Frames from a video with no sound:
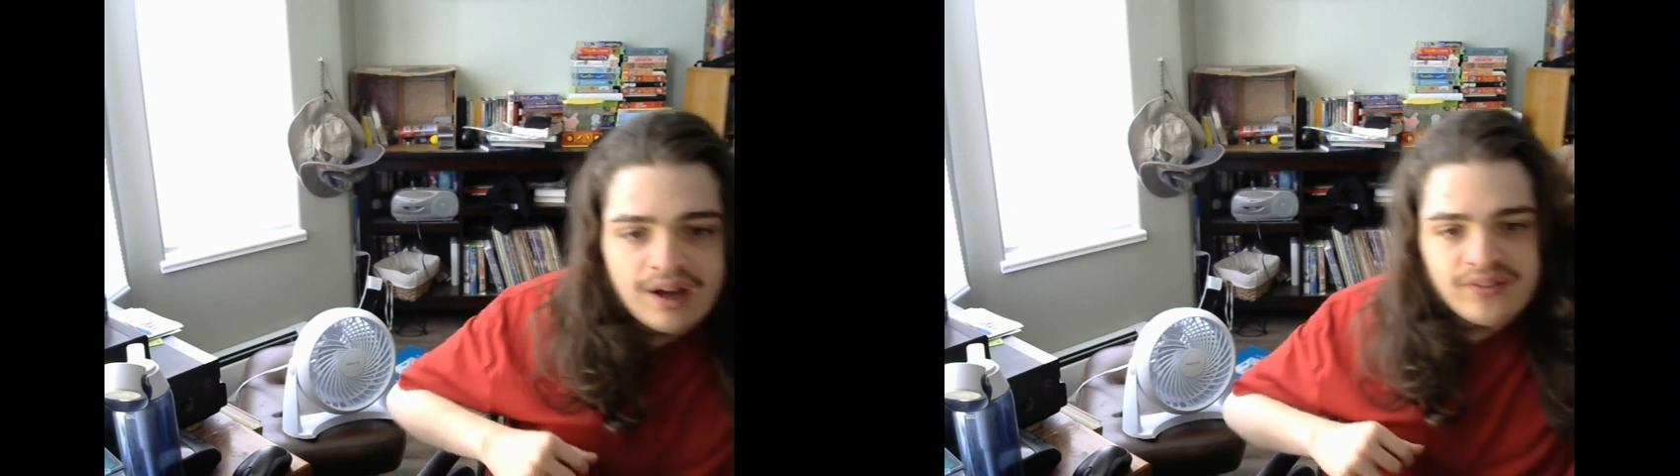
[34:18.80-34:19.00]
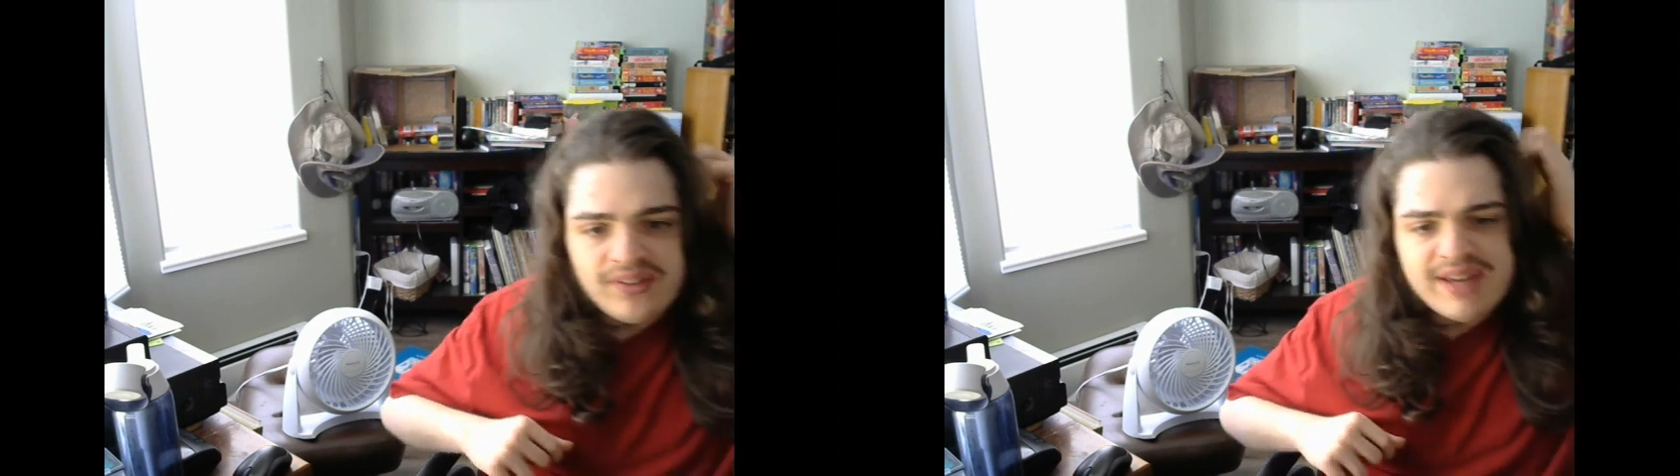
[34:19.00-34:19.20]

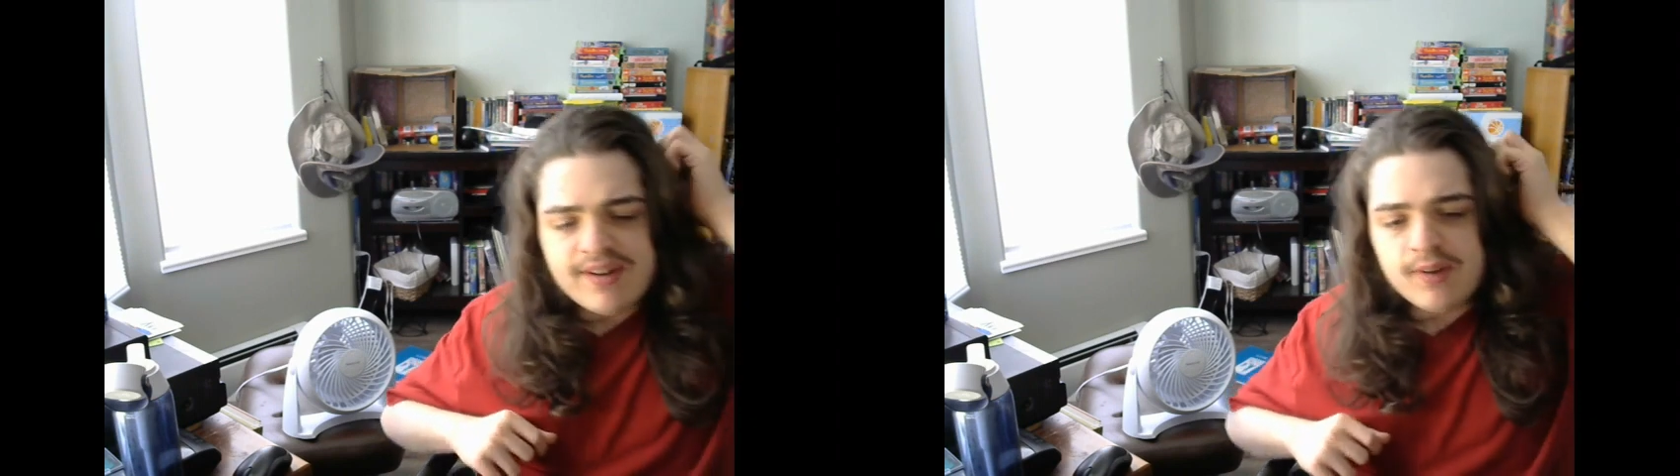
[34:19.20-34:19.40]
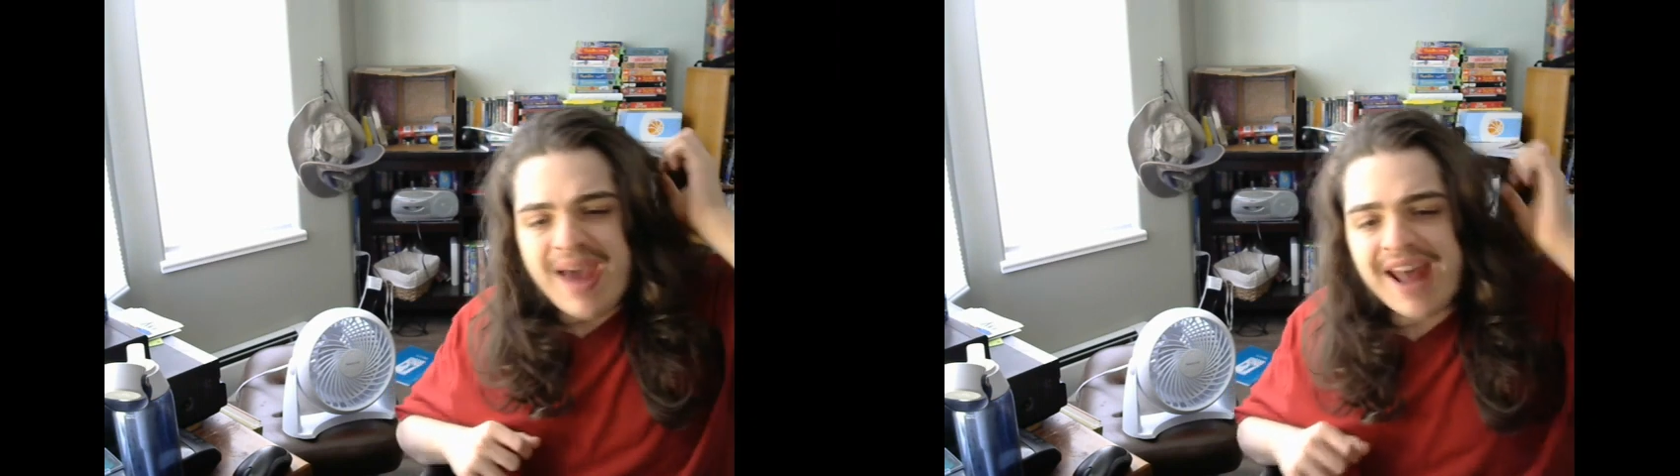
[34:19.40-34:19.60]

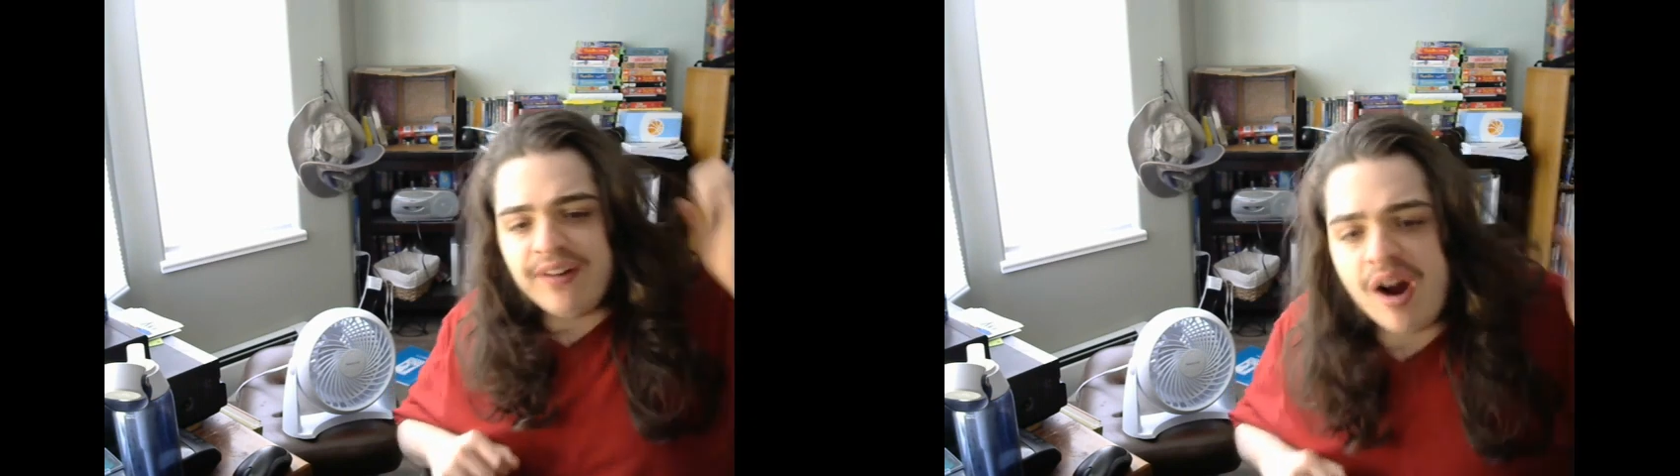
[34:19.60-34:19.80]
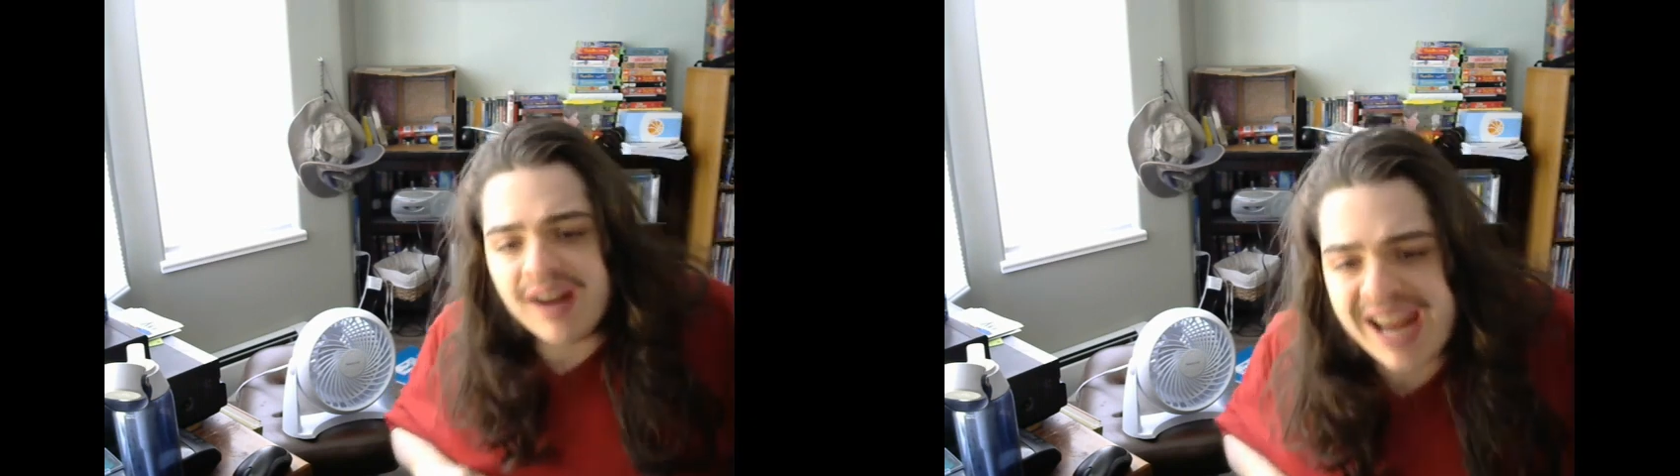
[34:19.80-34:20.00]
Steven's Bad
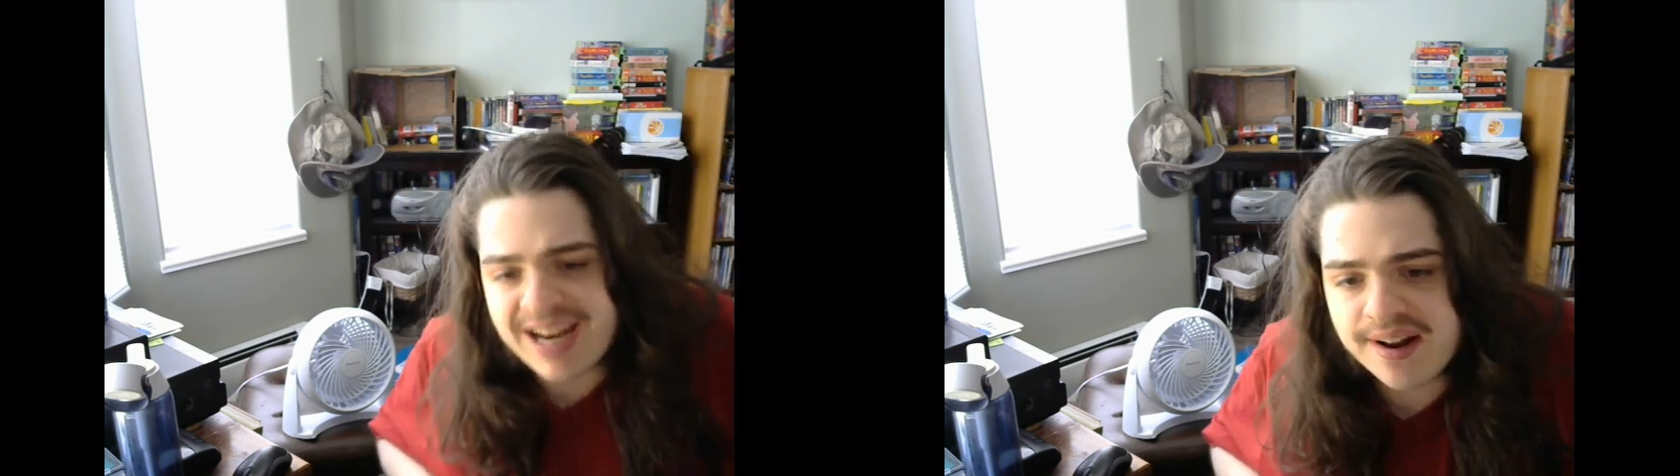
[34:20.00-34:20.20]
Luck and